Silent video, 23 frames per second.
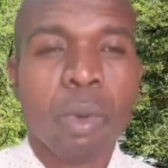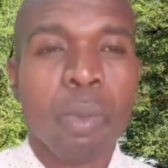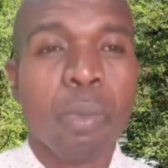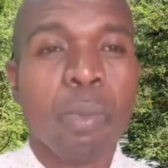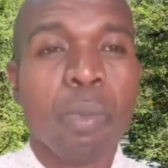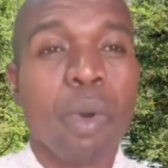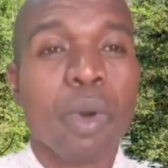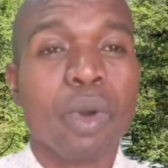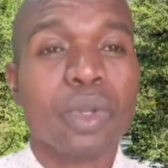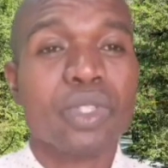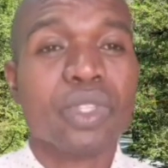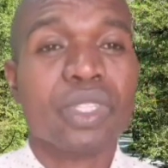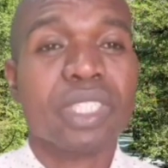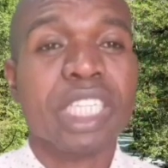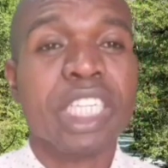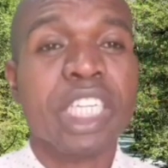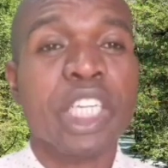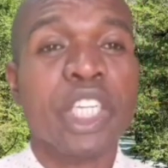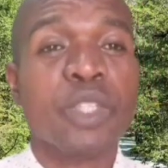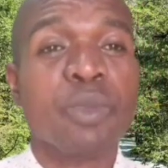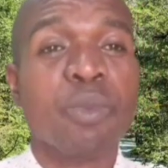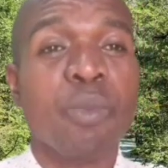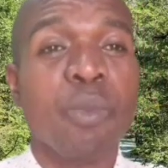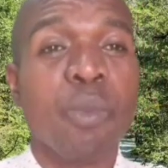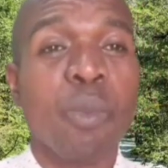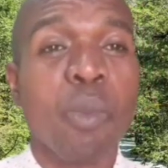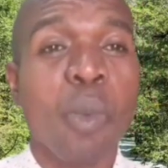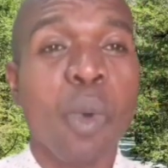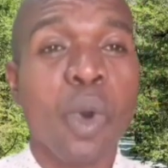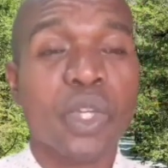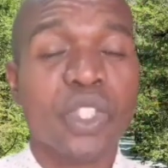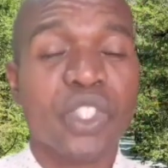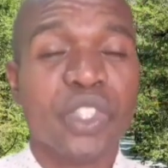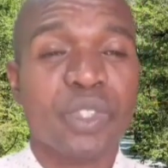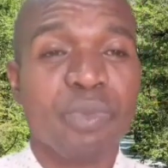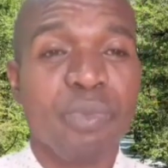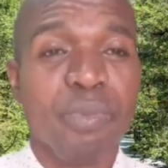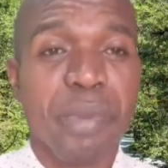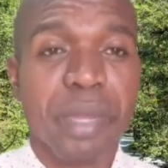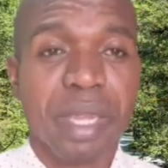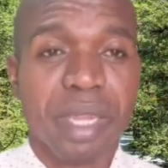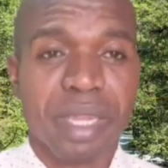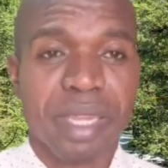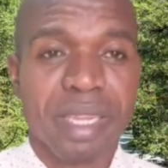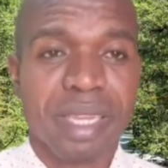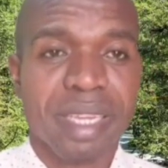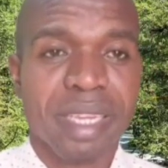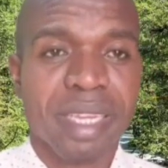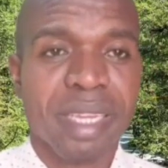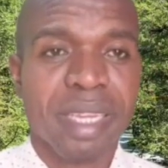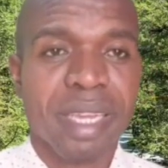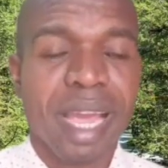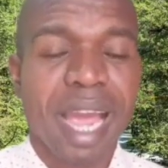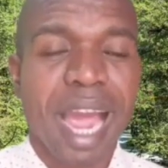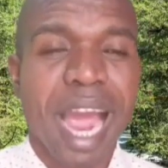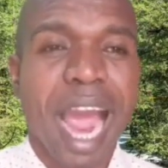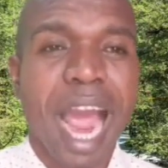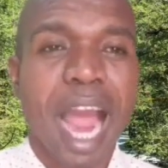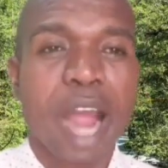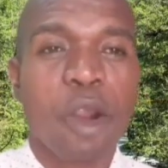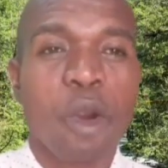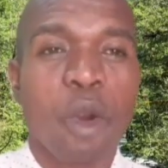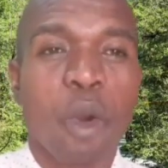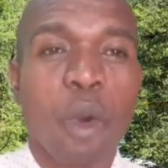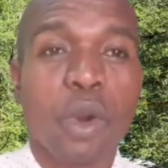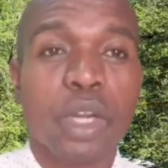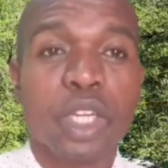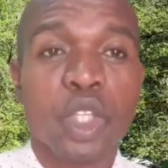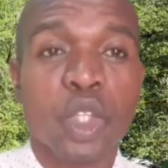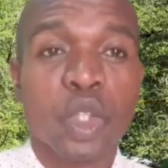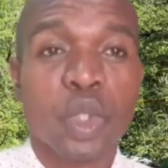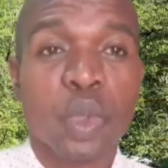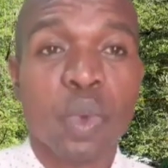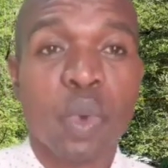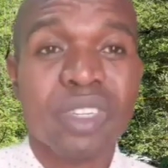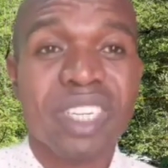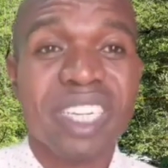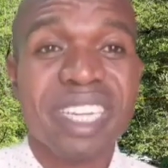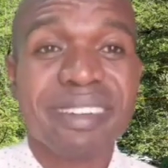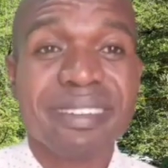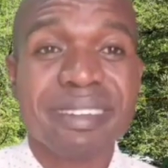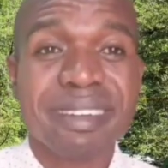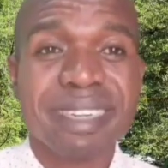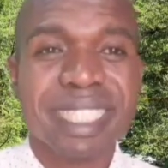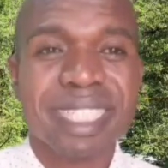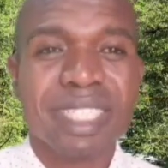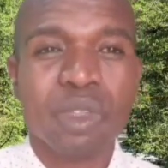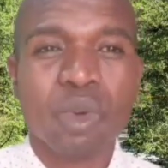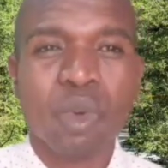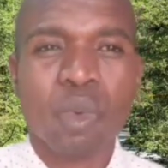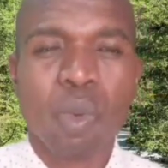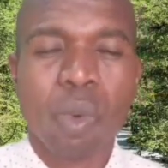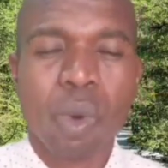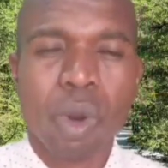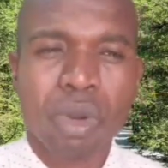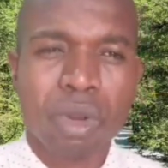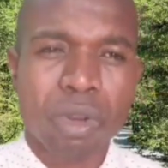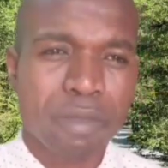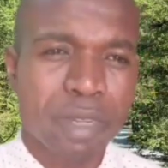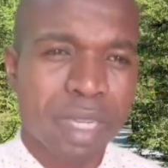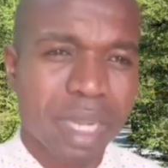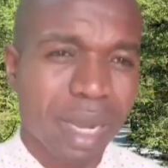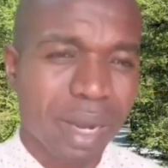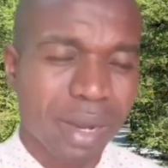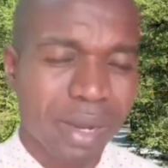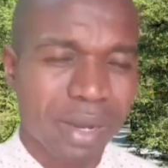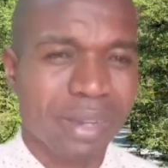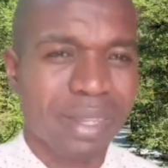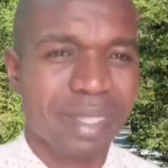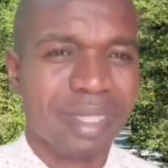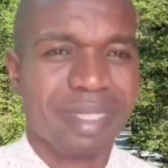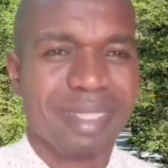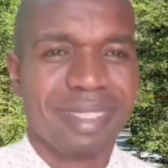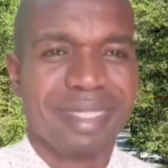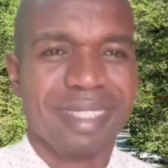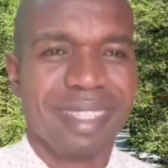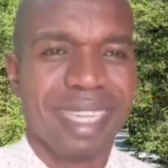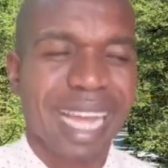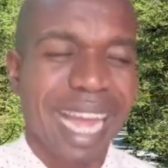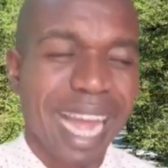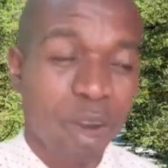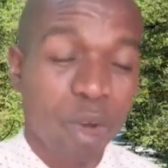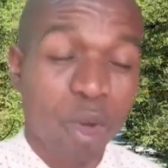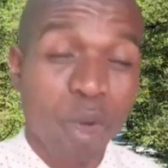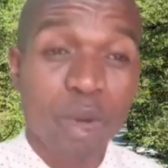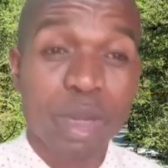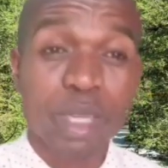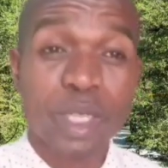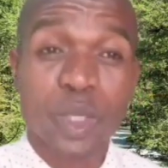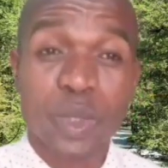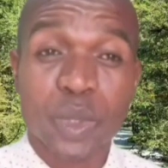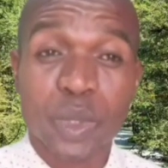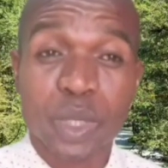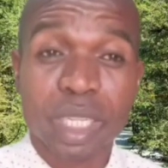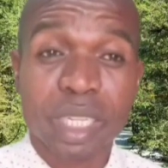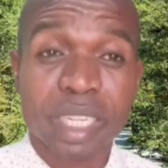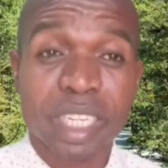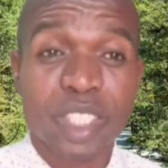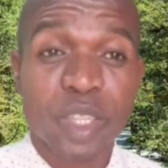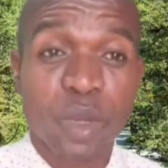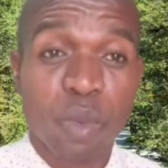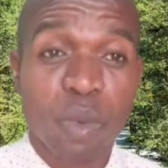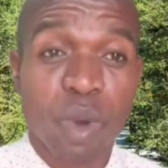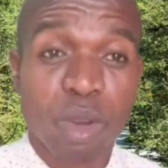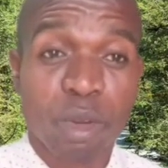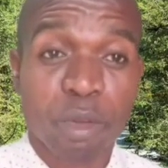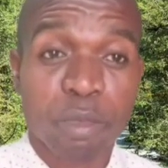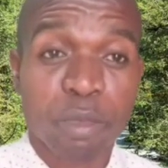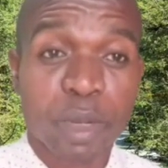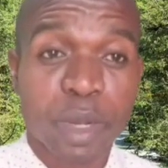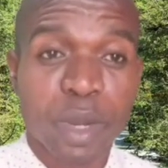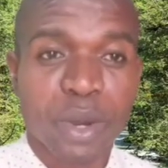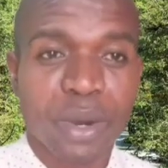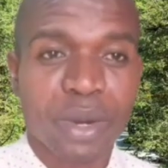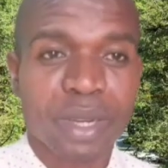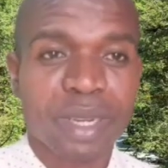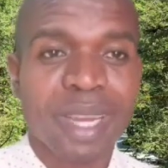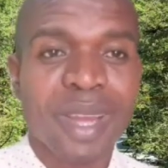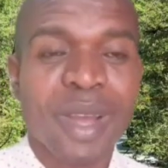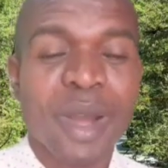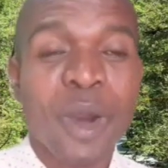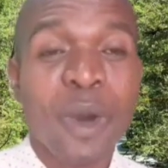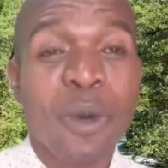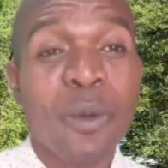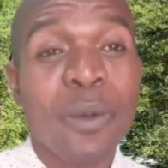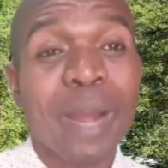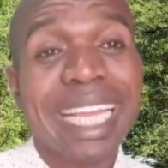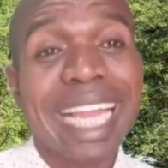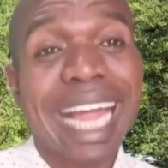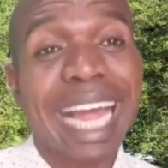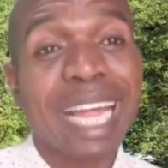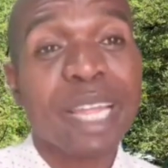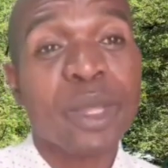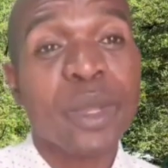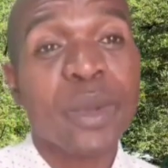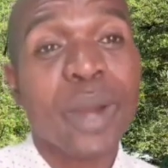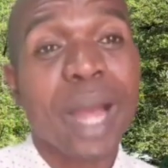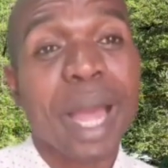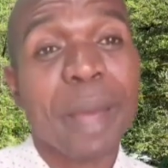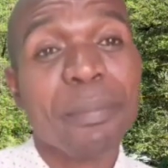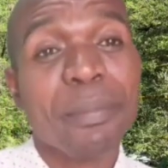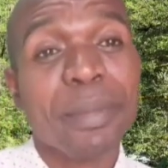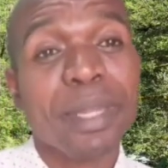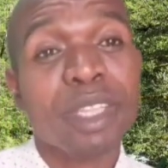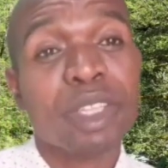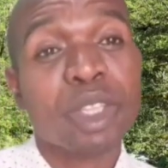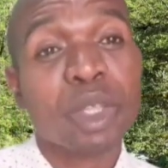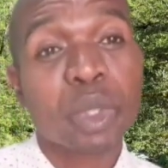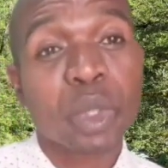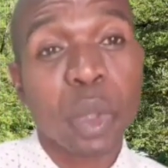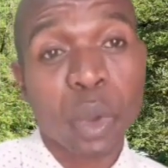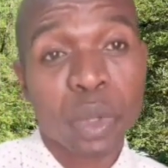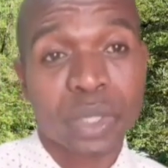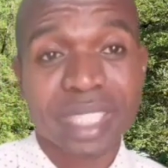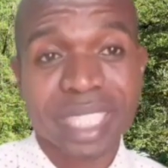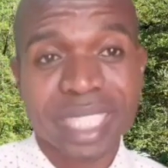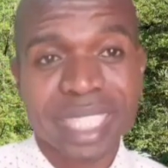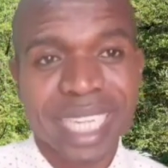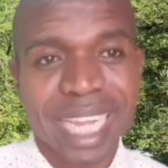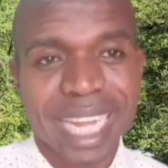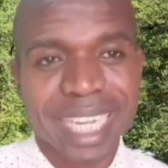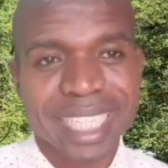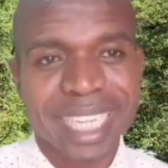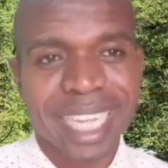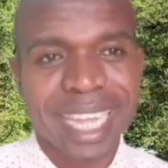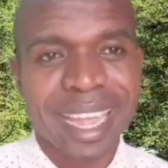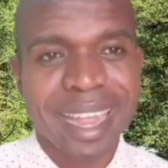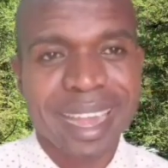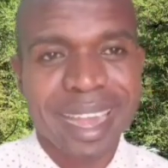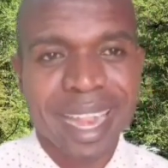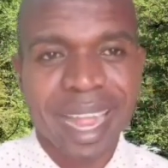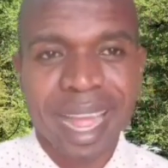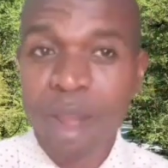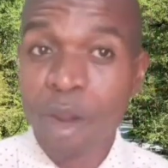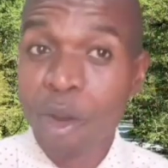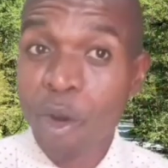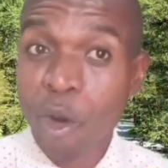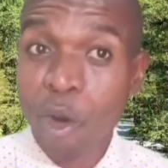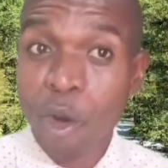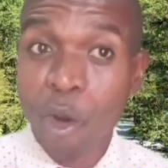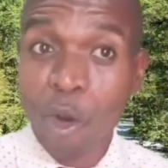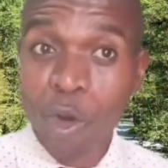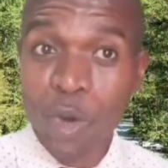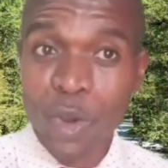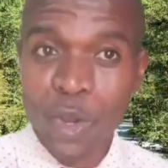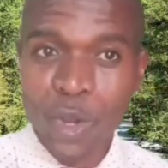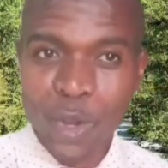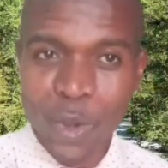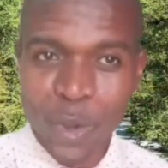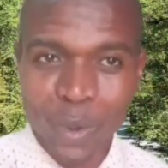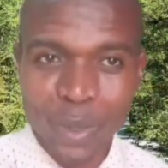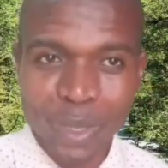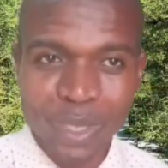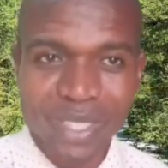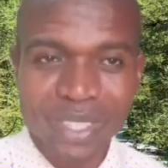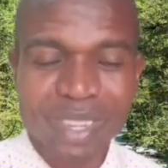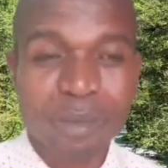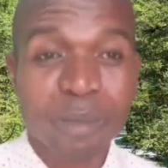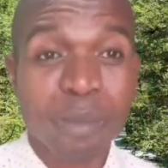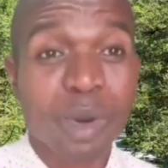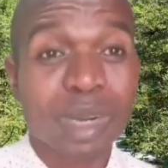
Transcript: but it must be according to the written word of God, according to the written word of God, whether you are being taught in that area or not.